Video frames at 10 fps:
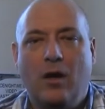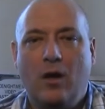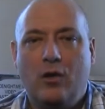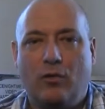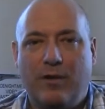
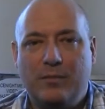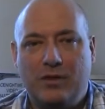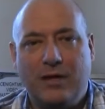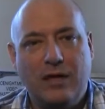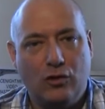your
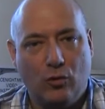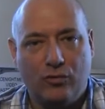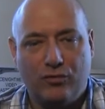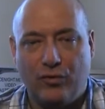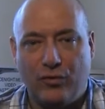MC
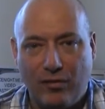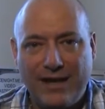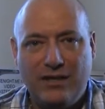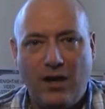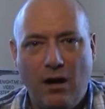talks through the
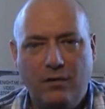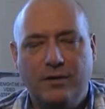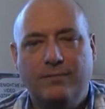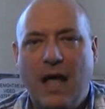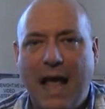race card
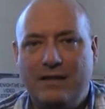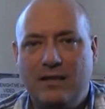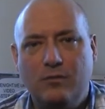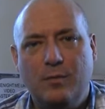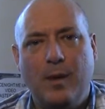and
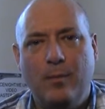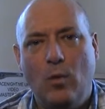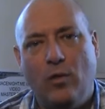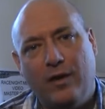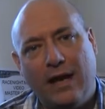tells
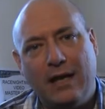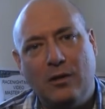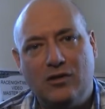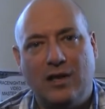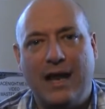people that they
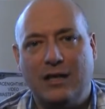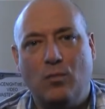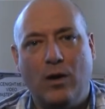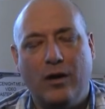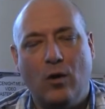can select
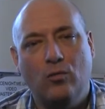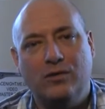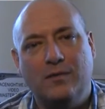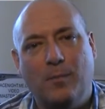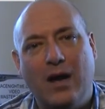one of the
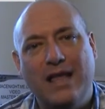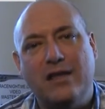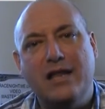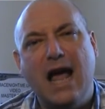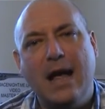horses by either
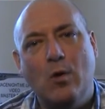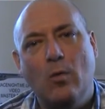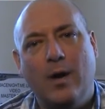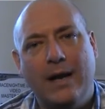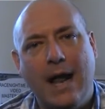name or
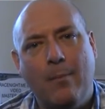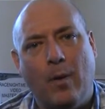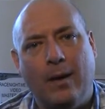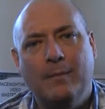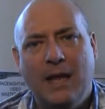by
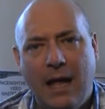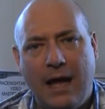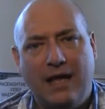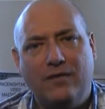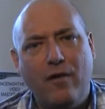number.
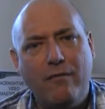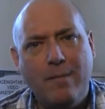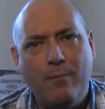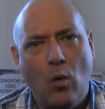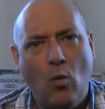And that's very
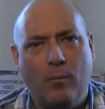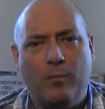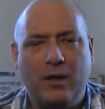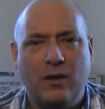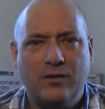important
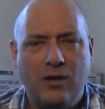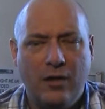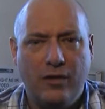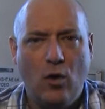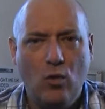because
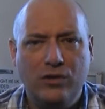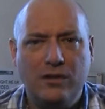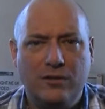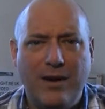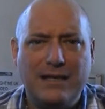the
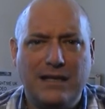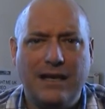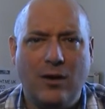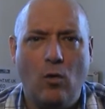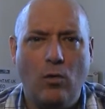horses are actually
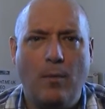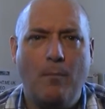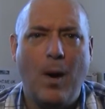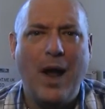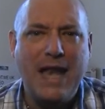called
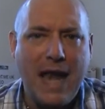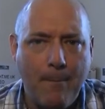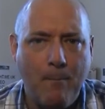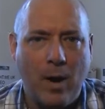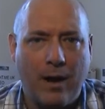by
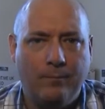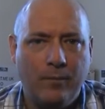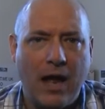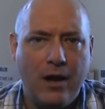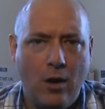number
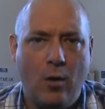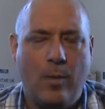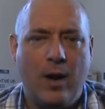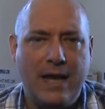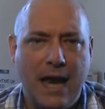and not
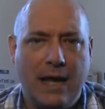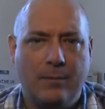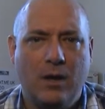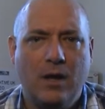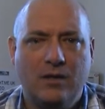by
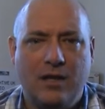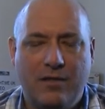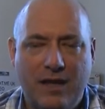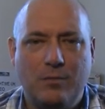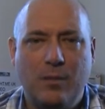name. So
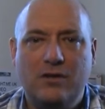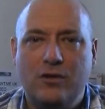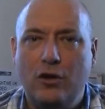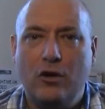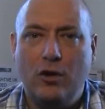this means that you can